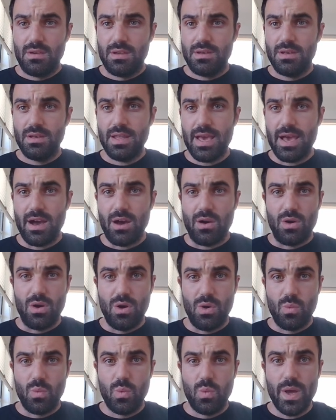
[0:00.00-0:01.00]
Now,
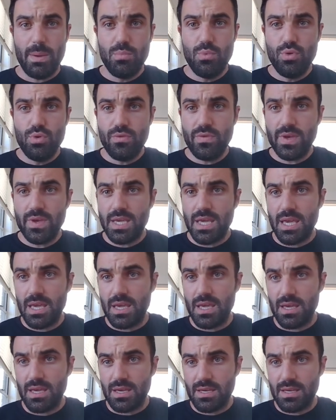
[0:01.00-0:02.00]
we're moving
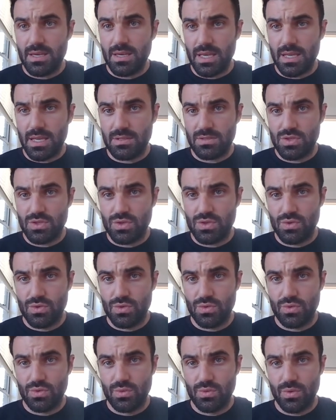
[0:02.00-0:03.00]
here
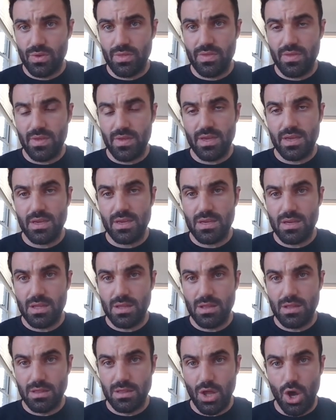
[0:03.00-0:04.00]
into the
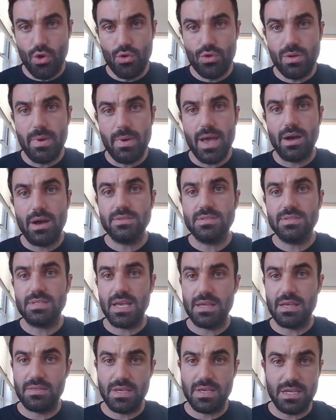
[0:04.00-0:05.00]
loan amounts
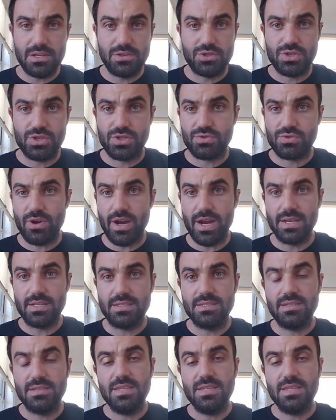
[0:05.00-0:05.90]
and the interest rates.